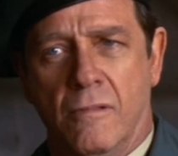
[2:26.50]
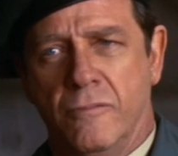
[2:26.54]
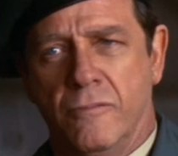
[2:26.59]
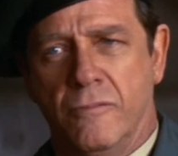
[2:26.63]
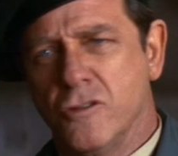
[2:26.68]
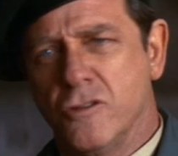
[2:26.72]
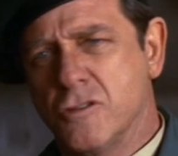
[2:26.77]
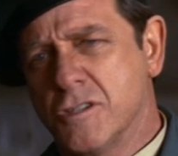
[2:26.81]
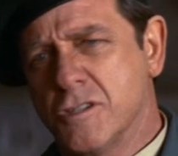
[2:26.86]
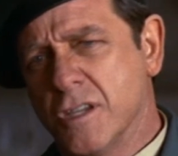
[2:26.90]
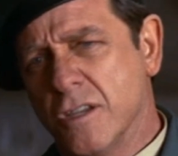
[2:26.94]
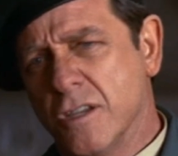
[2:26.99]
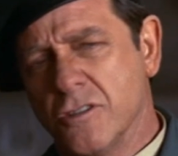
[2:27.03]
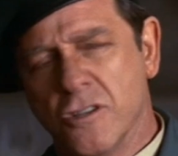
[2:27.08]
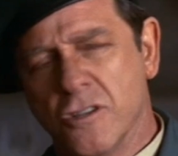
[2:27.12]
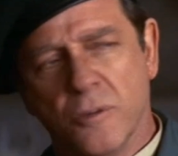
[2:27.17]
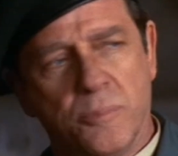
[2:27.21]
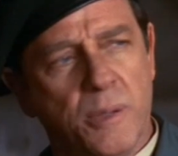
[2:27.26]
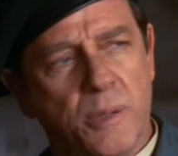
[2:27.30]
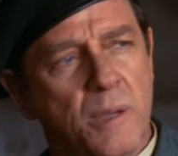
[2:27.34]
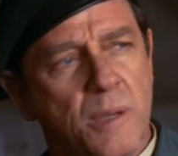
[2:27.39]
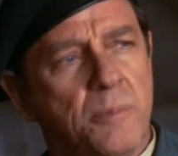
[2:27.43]
Richard
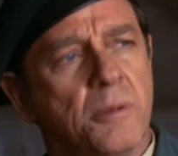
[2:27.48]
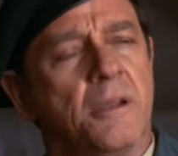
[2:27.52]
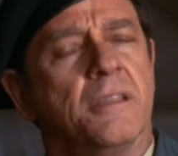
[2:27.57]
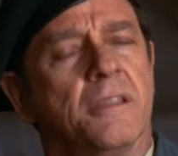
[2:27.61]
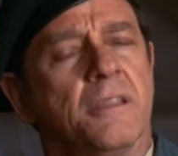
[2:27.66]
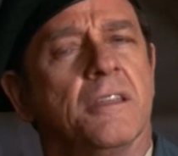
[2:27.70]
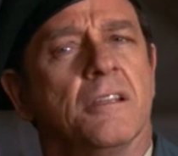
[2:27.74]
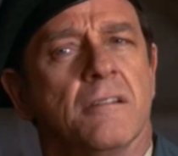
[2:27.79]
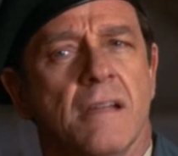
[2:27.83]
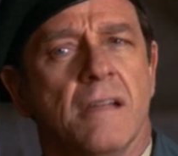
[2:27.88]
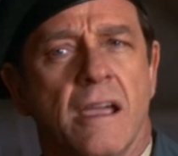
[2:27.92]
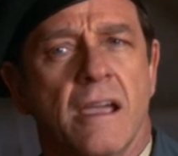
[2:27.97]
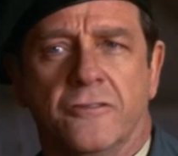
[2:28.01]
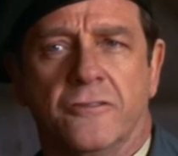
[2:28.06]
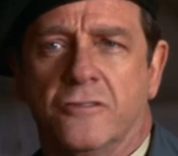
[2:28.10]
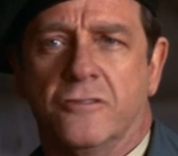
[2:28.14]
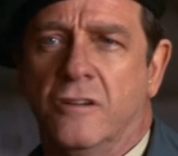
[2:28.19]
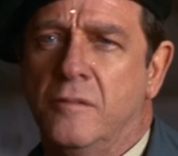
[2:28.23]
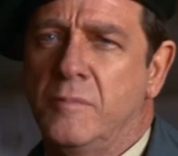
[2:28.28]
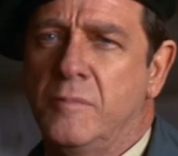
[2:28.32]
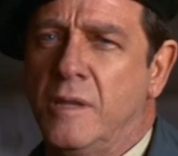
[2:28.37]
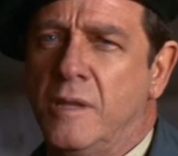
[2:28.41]
Crenna
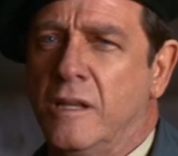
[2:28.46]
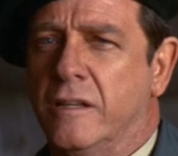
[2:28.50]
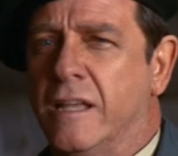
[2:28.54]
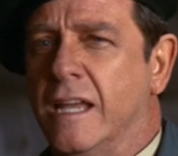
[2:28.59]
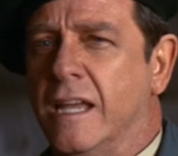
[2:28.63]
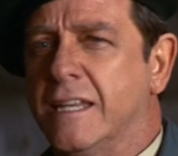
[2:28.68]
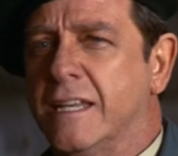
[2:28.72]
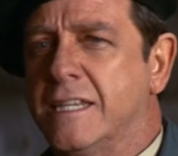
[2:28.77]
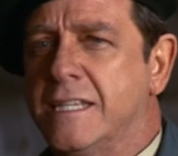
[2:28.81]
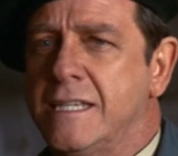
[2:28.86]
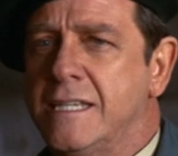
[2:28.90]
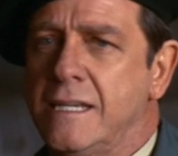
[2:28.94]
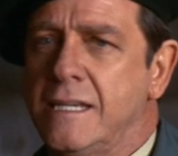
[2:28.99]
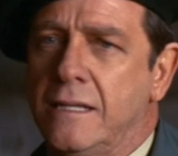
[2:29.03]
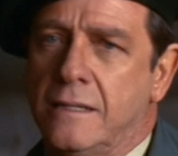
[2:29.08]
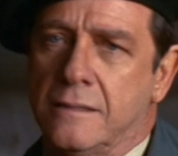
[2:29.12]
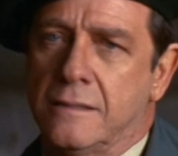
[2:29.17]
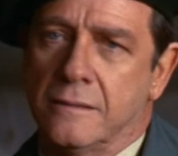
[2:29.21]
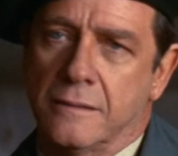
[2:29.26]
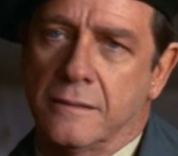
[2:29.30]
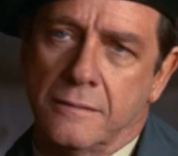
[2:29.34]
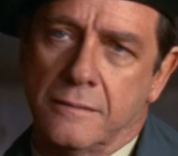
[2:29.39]
as
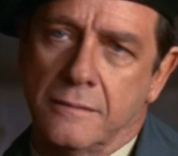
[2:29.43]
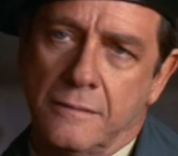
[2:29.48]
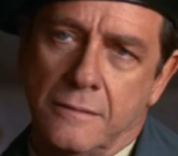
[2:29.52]
Colonel